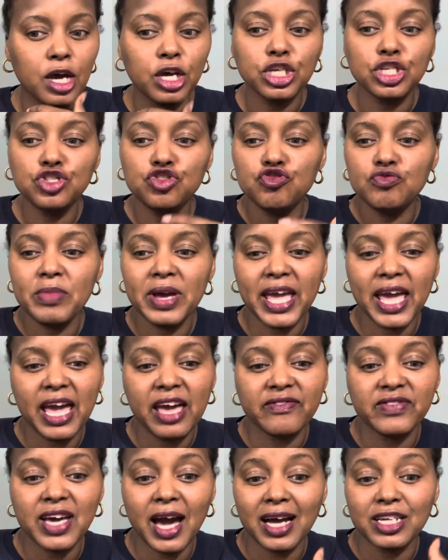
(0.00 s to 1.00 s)
You may
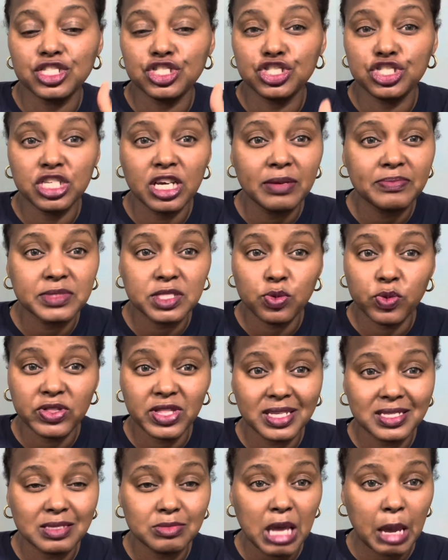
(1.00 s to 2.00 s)
have got gypped
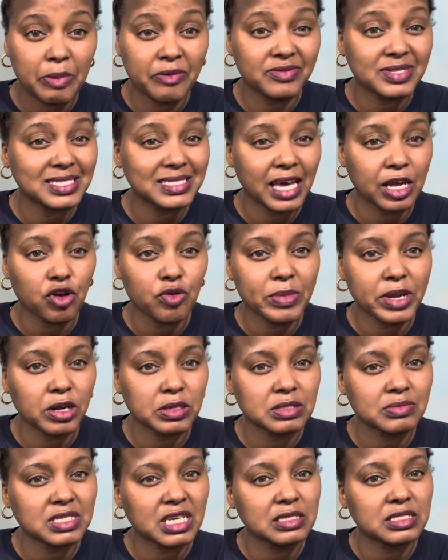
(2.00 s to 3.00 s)
within some type of settlement
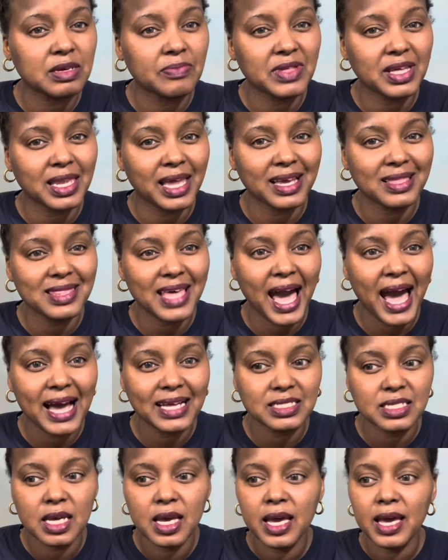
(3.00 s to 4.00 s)
or something like
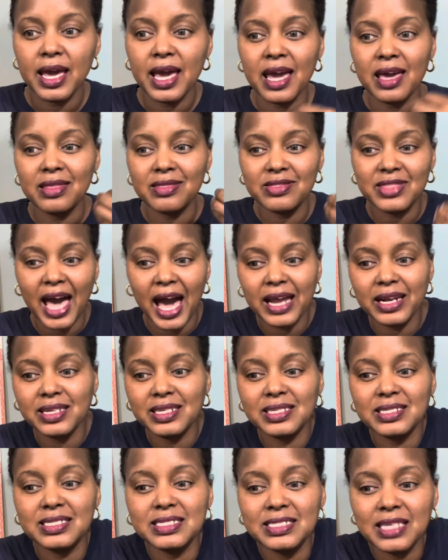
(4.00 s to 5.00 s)
that. And that in
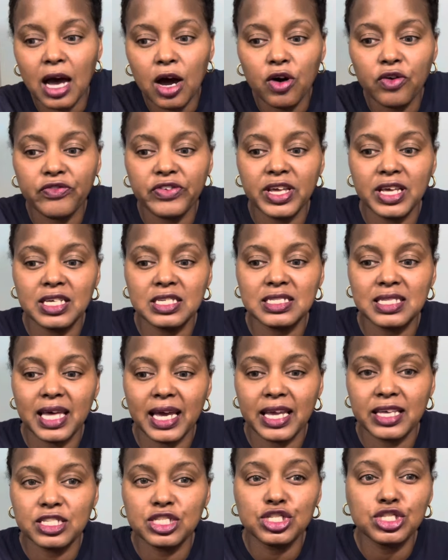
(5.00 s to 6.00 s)
itself is
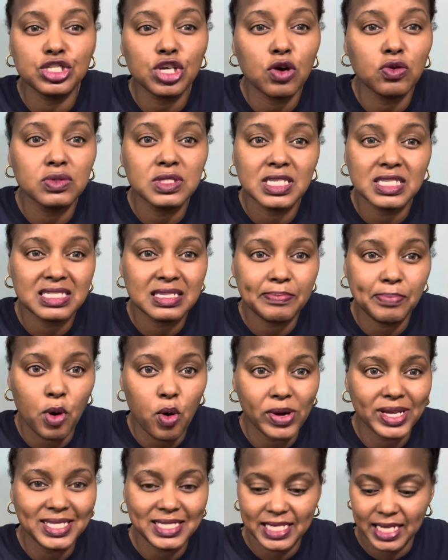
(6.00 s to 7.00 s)
like so
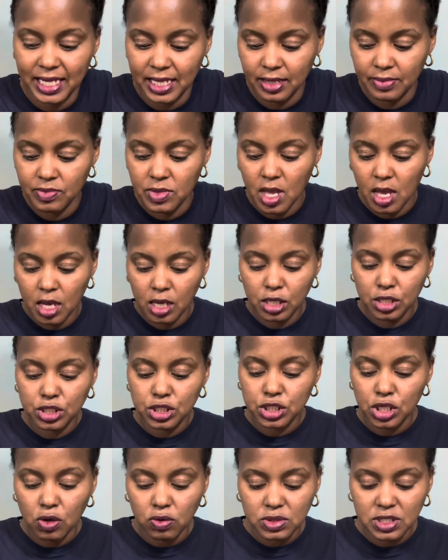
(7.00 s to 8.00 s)
disappointing.
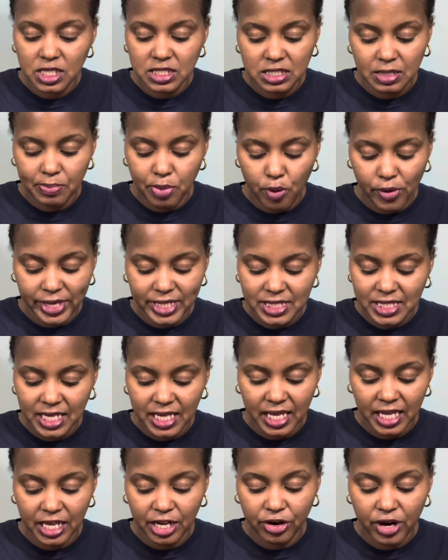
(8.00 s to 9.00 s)
So disappointing
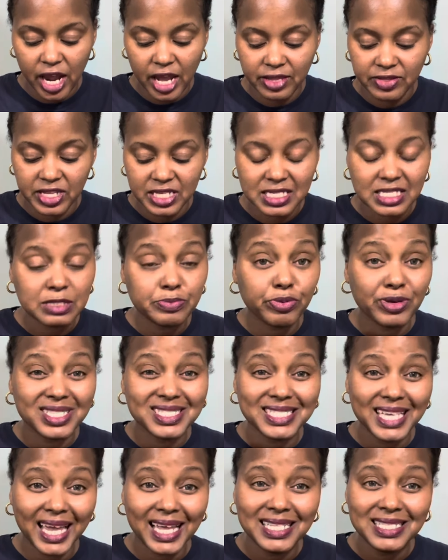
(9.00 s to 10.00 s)
here. And this is
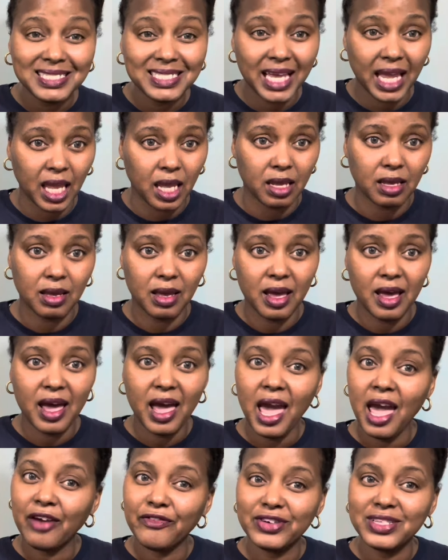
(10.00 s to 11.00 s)
pretending
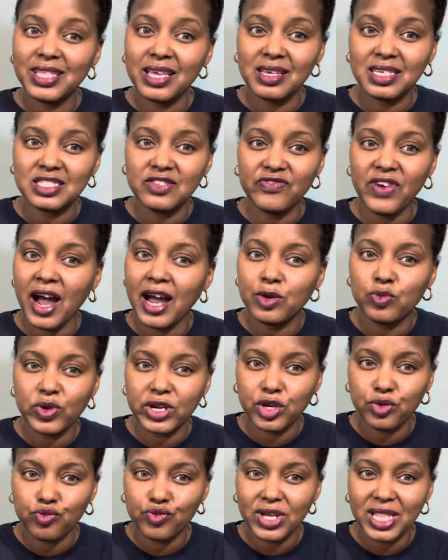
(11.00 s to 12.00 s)
everything is fine when
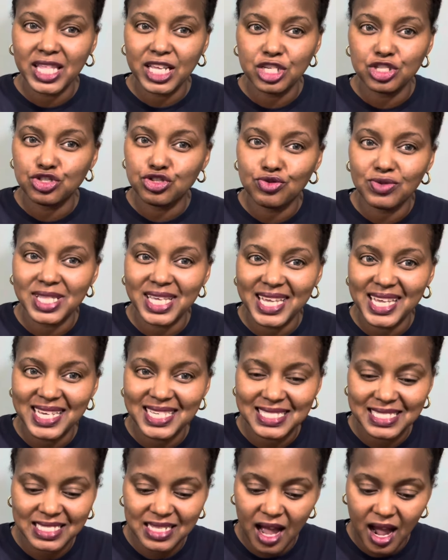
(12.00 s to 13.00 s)
it really and truly
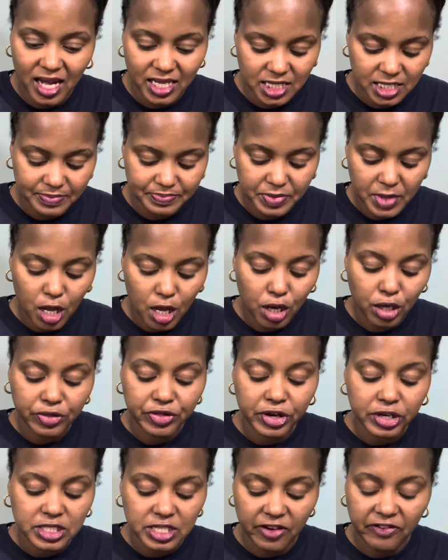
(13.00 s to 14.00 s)
is not.
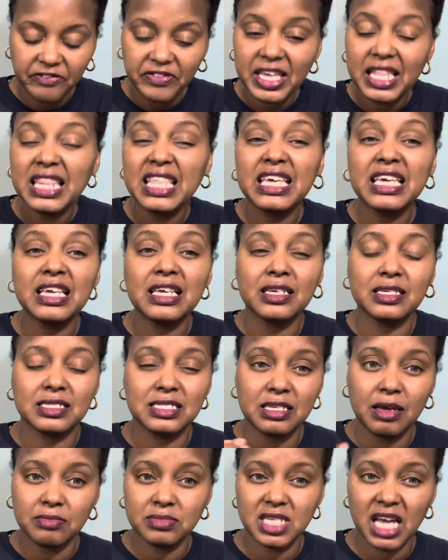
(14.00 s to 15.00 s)
There's a feeling
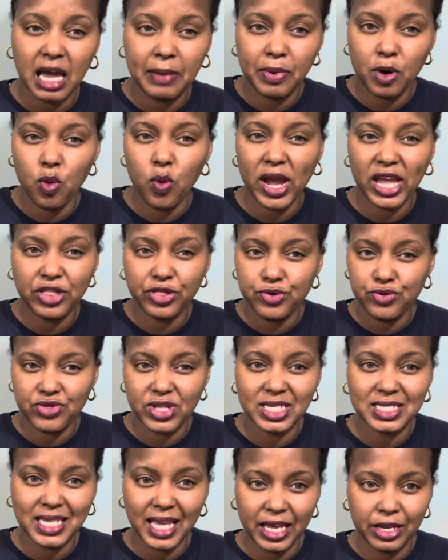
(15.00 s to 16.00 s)
some type of way through
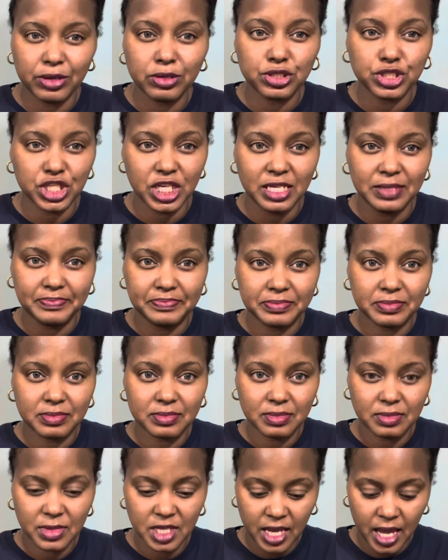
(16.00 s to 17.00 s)
this energy.
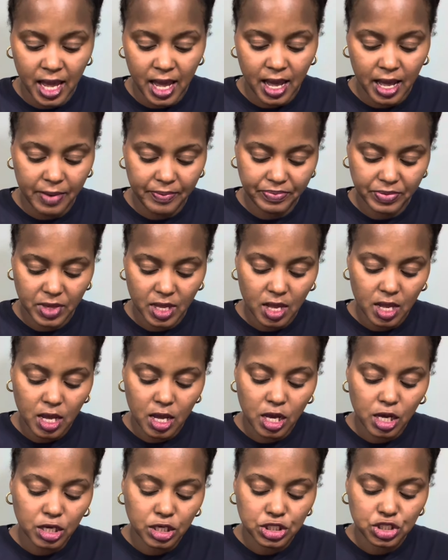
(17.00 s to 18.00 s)
Yeah.
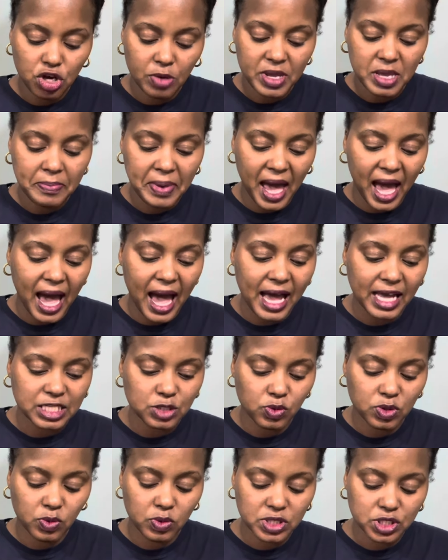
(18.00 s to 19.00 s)
Show me past.
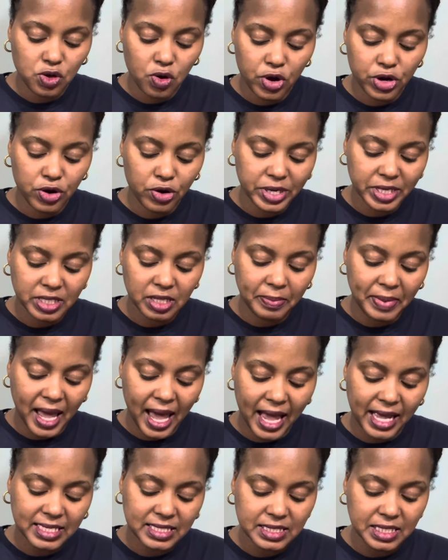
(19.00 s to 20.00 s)
What was going on in the
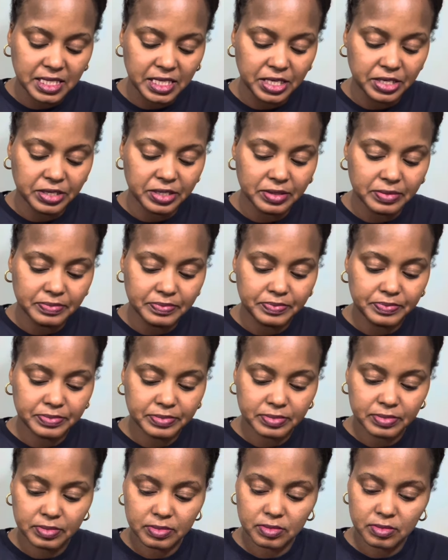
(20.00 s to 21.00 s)
past here?
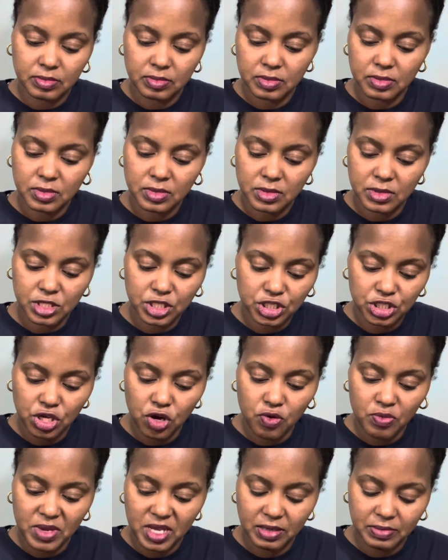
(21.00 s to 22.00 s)

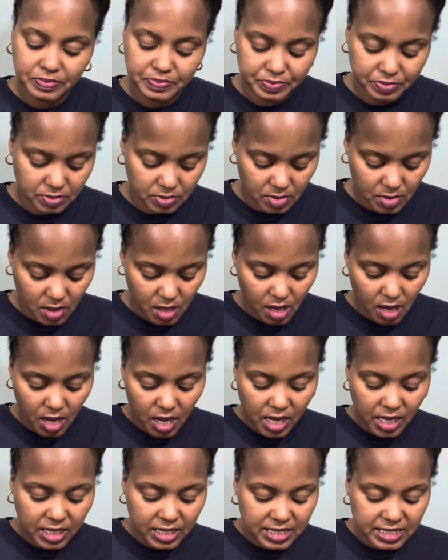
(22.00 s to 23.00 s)
Show me.
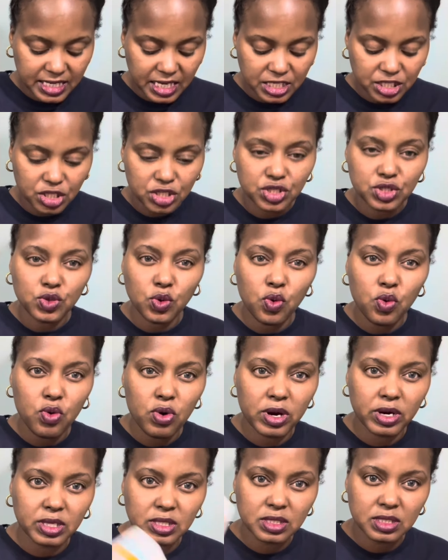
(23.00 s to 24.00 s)
Six of
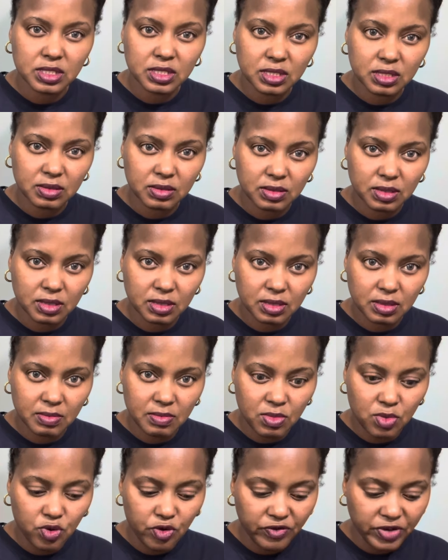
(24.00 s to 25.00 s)
Swords.
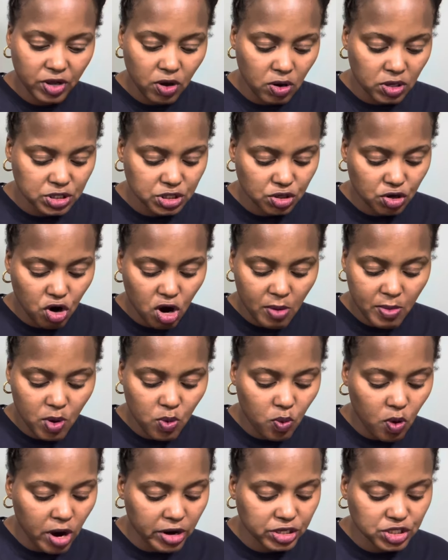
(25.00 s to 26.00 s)
Moving on to karma
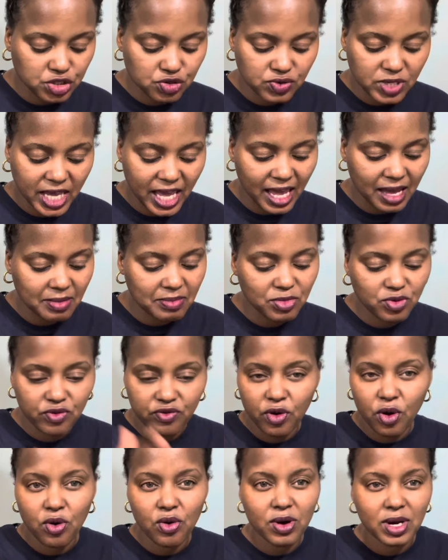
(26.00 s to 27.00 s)
waters, you can't move
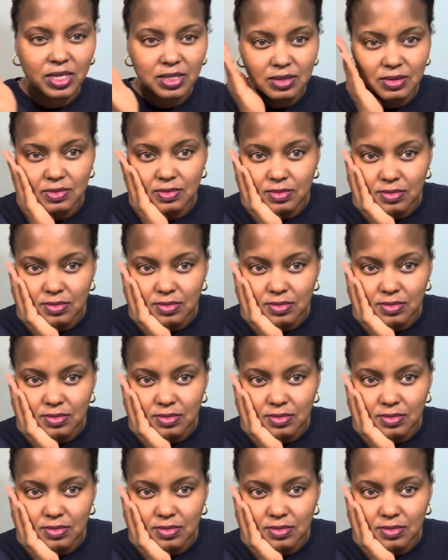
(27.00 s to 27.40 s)
on.